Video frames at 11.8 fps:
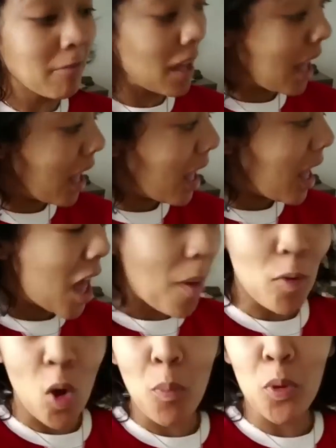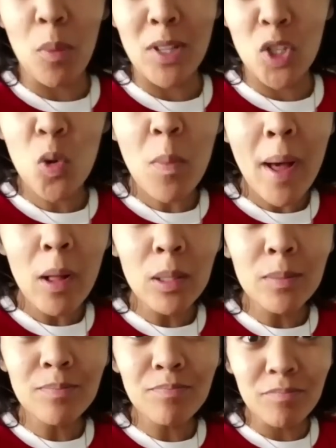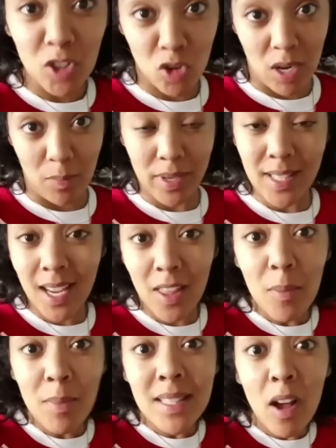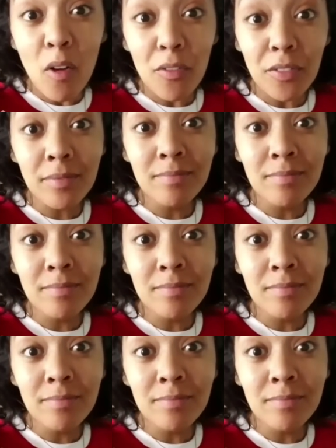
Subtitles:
I'm going to put on my tool belt and try to put it together myself.